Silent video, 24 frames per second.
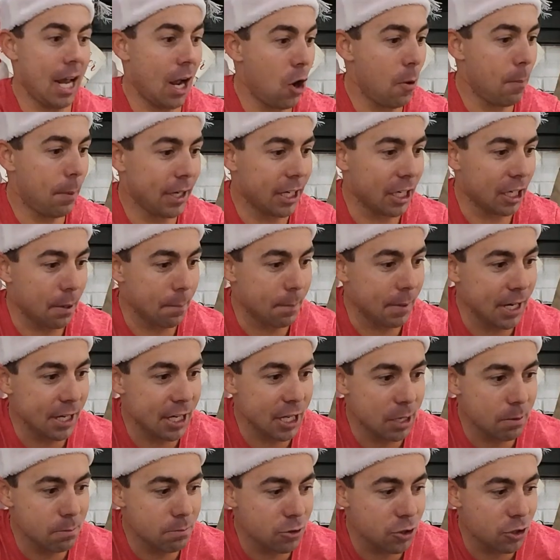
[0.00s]
I hope I get to meet
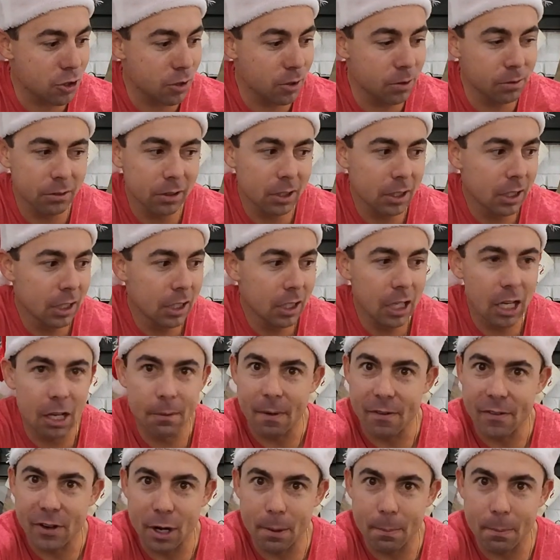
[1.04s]
him soon,
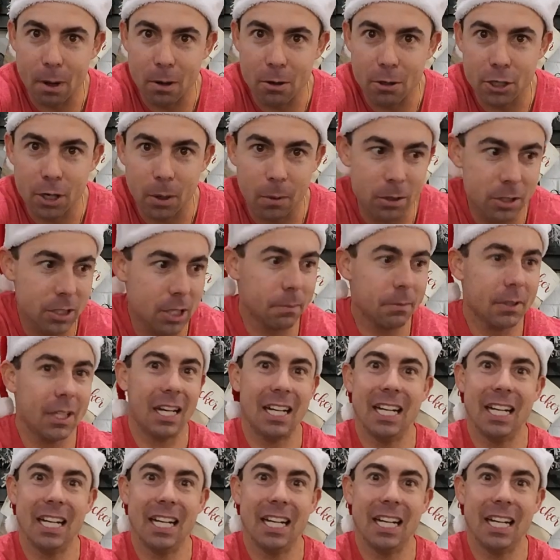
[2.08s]
maybe at a boat show or something.